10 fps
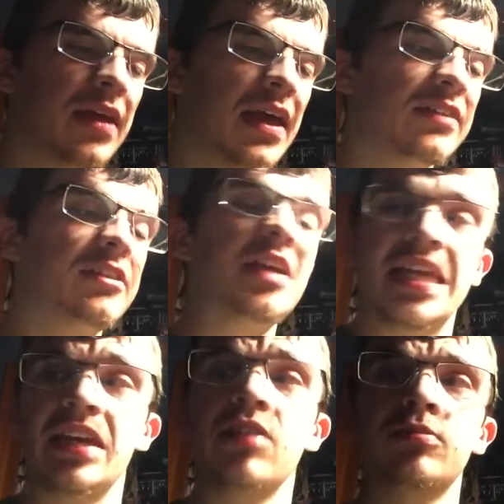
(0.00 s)
Because he
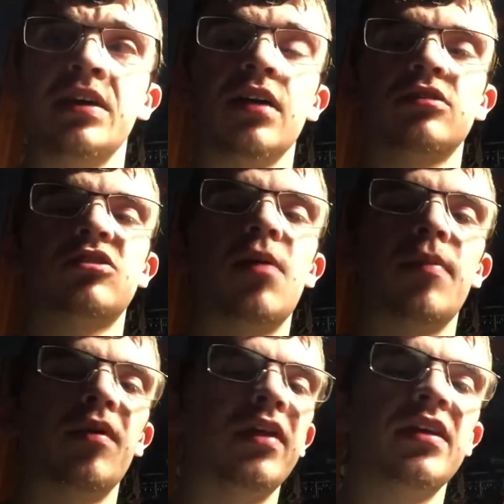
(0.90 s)
used to be
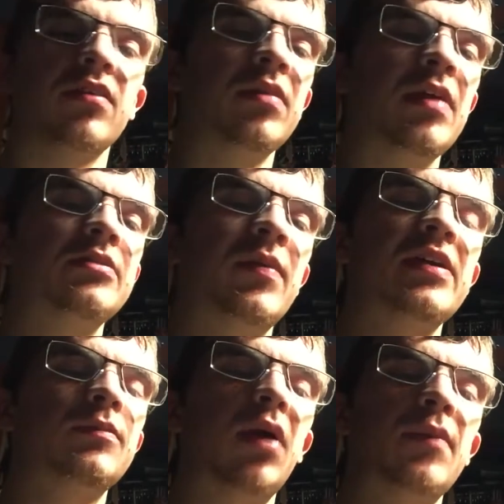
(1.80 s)
unstoppable, like, when it
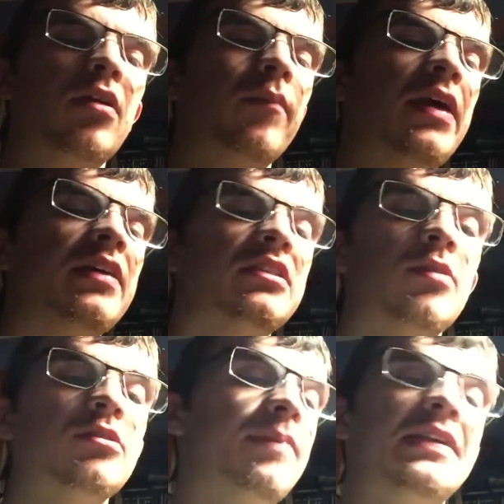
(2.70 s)
was Brian Michael Bendis, it
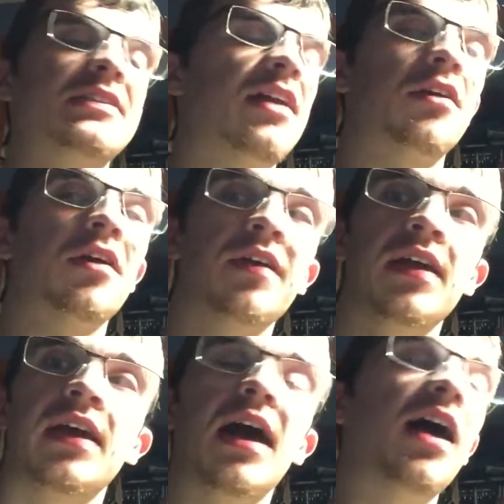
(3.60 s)
was a bestseller.
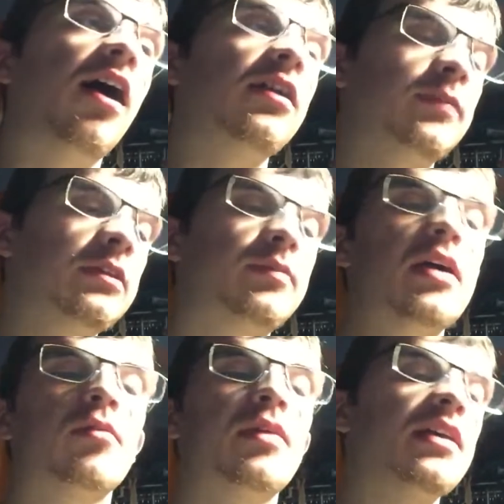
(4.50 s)
Ultimate
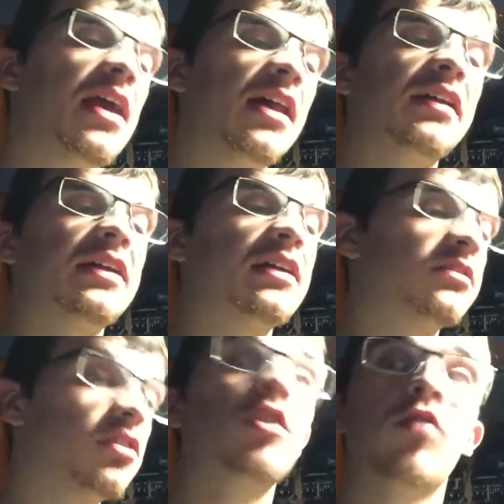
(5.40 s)
Spider-Man,
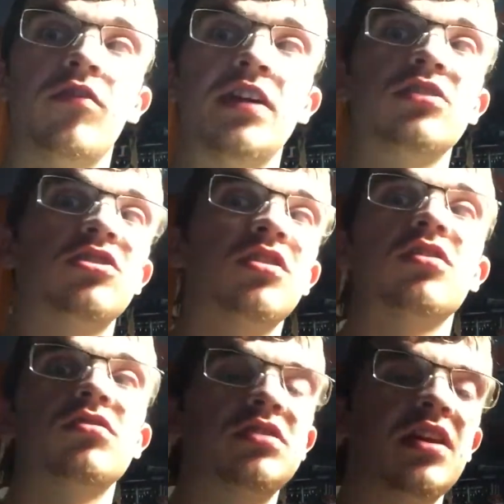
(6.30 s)
Alias, New
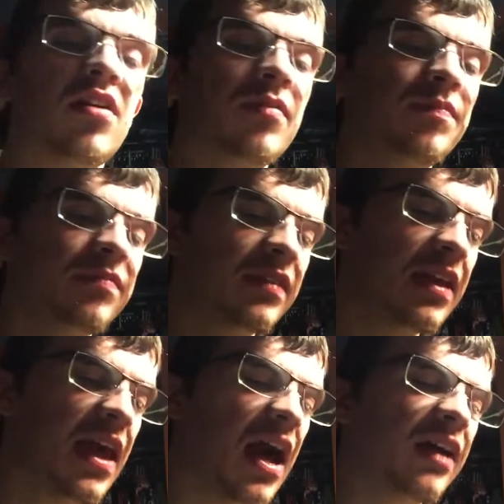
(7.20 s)
Avengers, you know.
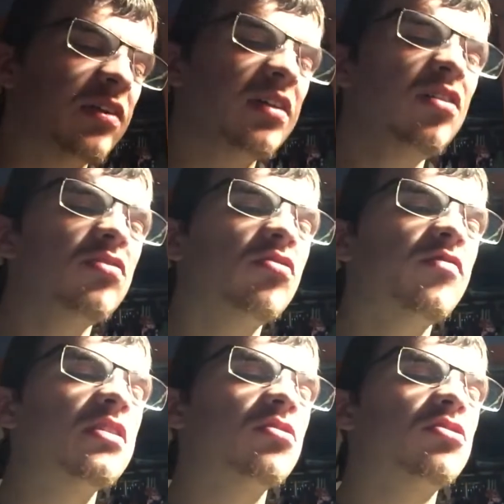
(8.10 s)
Although, I don't know if New
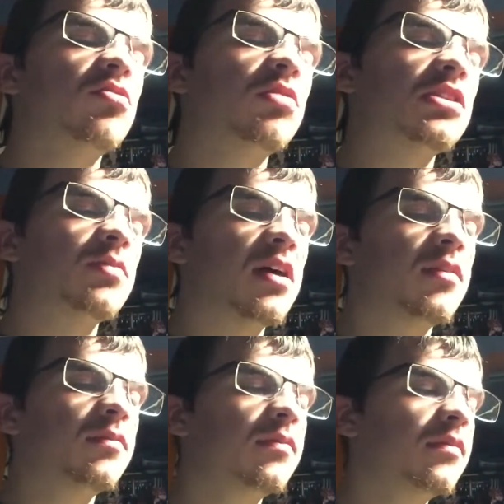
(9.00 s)
Avengers sold as well.
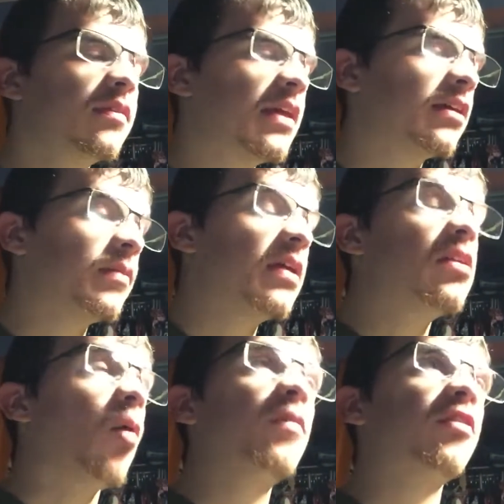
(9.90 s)
That could be, no,
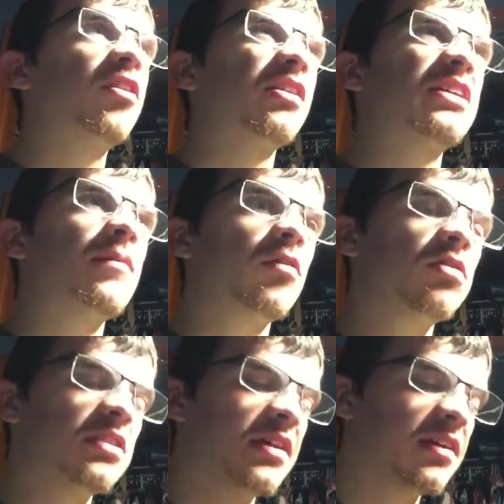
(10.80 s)
it went for a long time, of course
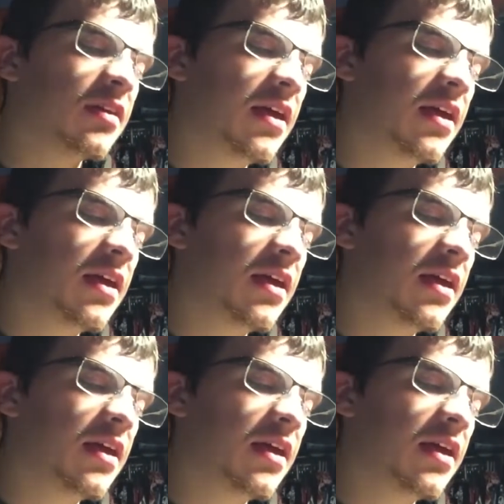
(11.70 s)
it did.